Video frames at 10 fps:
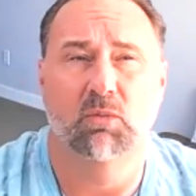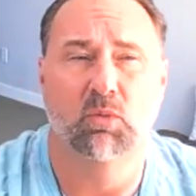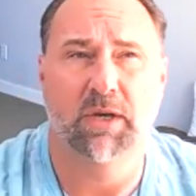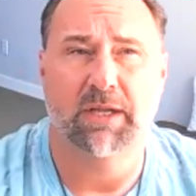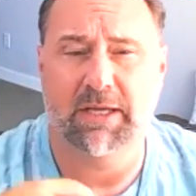
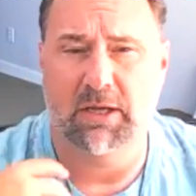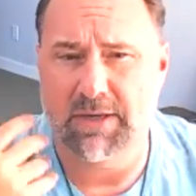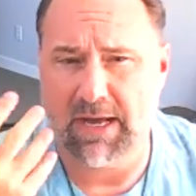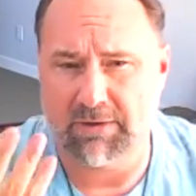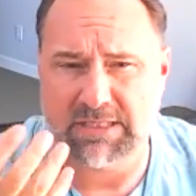really go
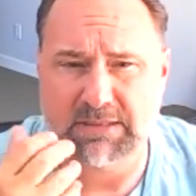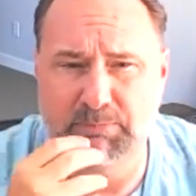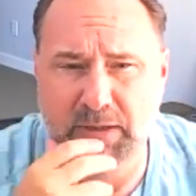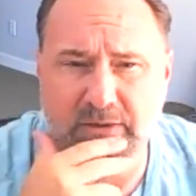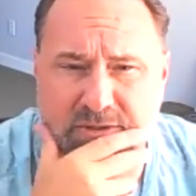down a
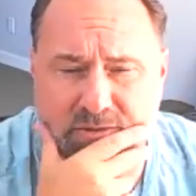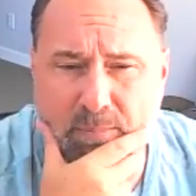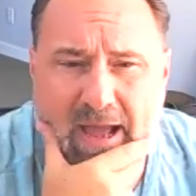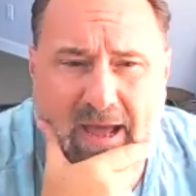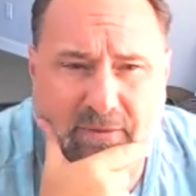spiritual
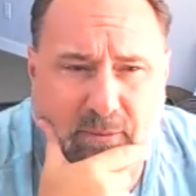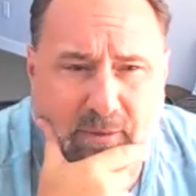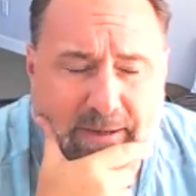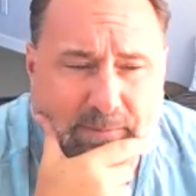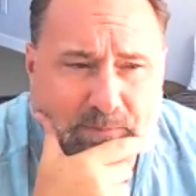
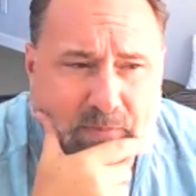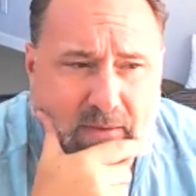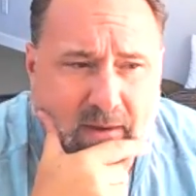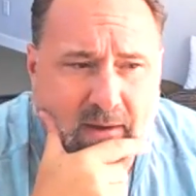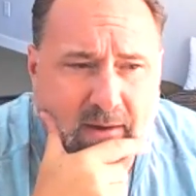pathway,
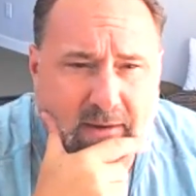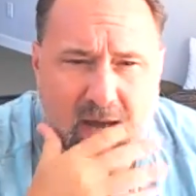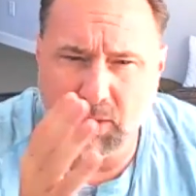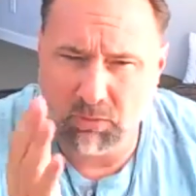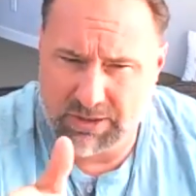uh,
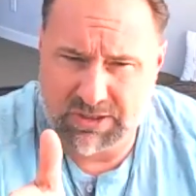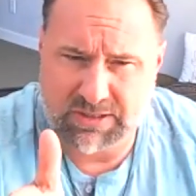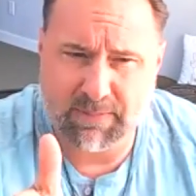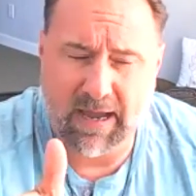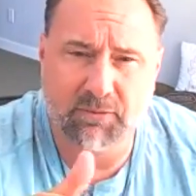not a religious
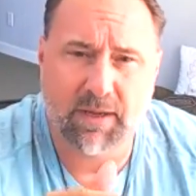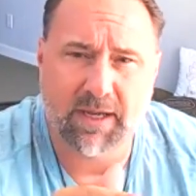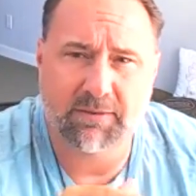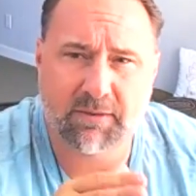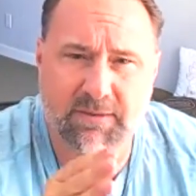pathway.
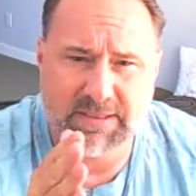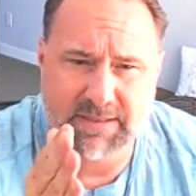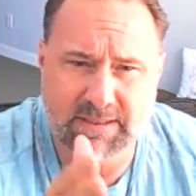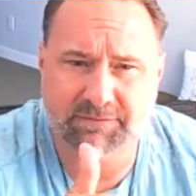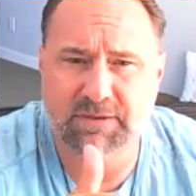There is a
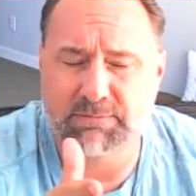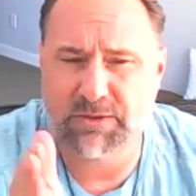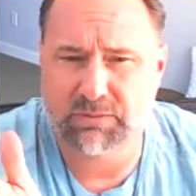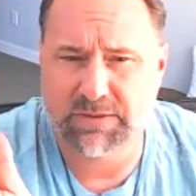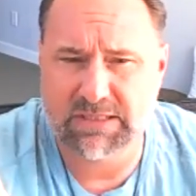difference
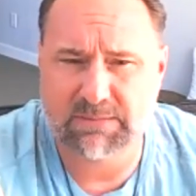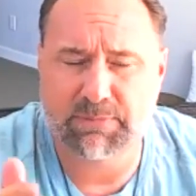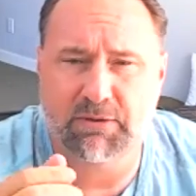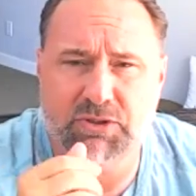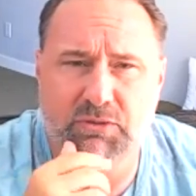between
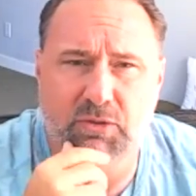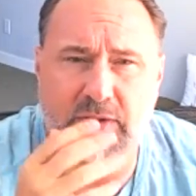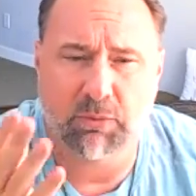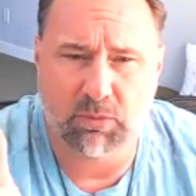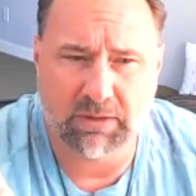spiritual
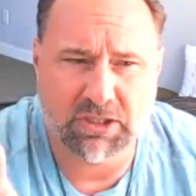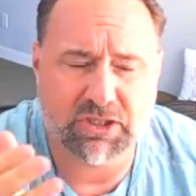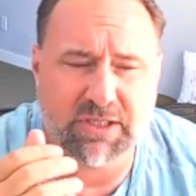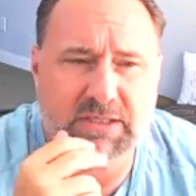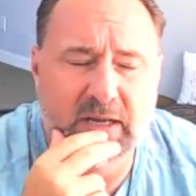and
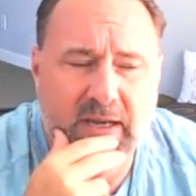religious.